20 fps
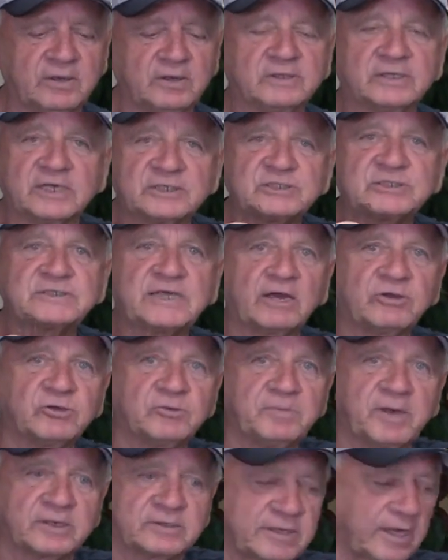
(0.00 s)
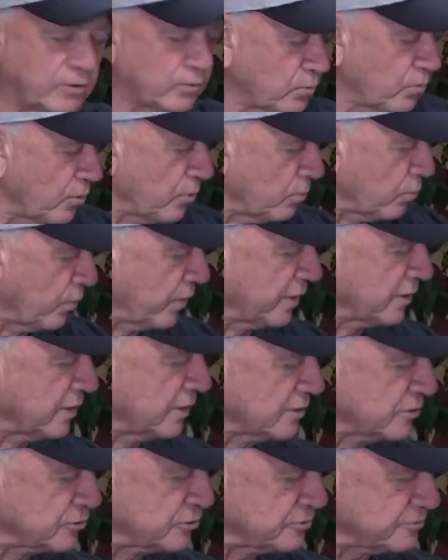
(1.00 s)
This is how you make that worm
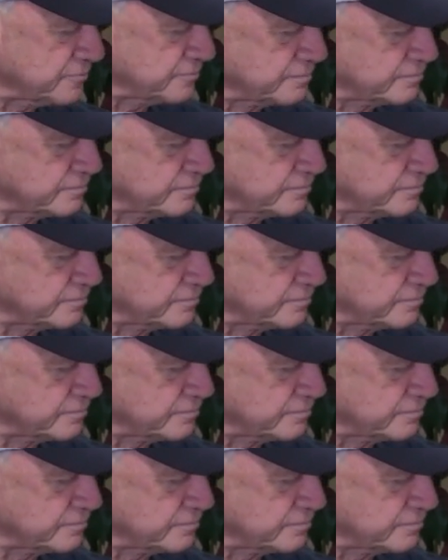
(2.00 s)
weedless.